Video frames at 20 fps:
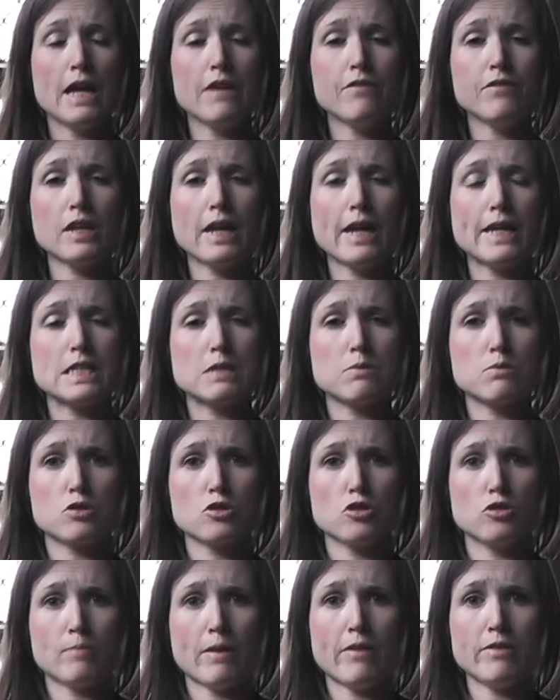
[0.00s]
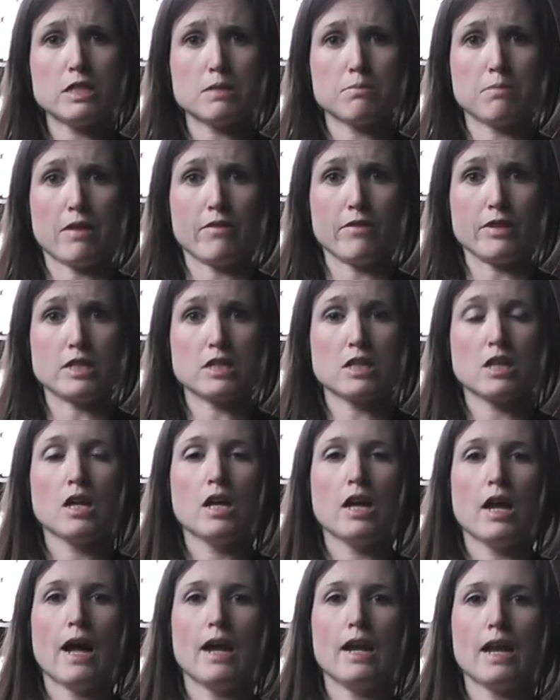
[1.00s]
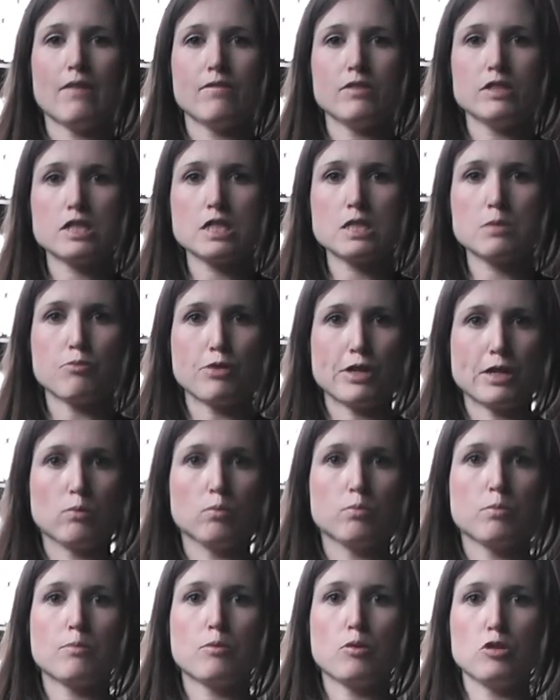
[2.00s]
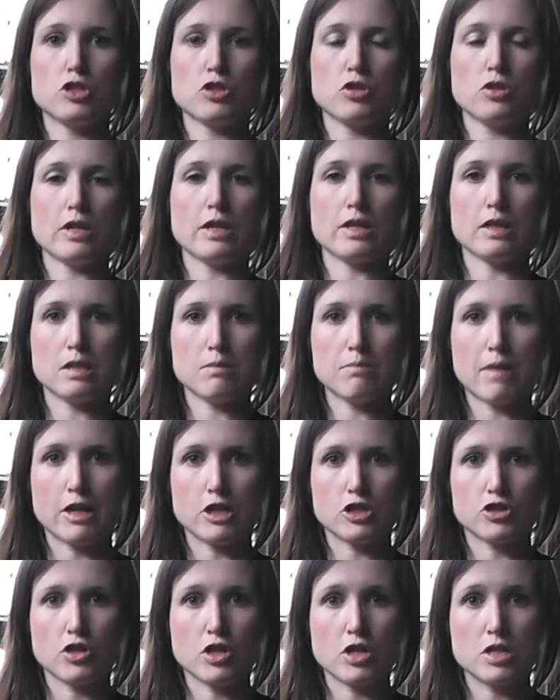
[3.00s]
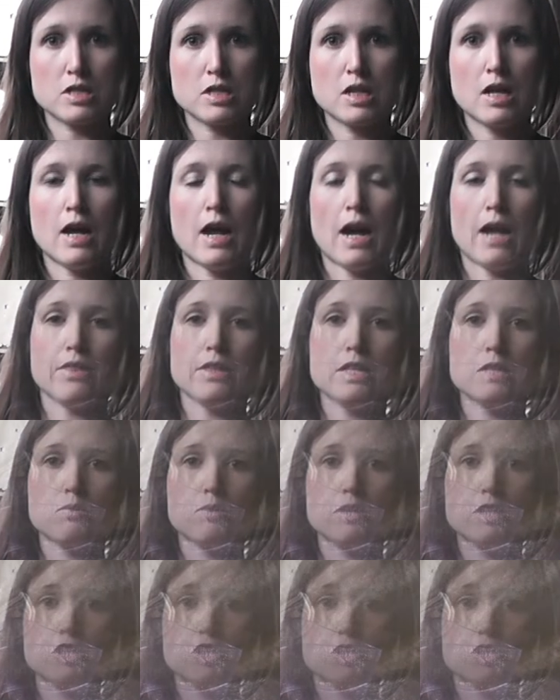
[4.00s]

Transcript: If the lady was already married, a lavender sprig would be put in the mattress, and this would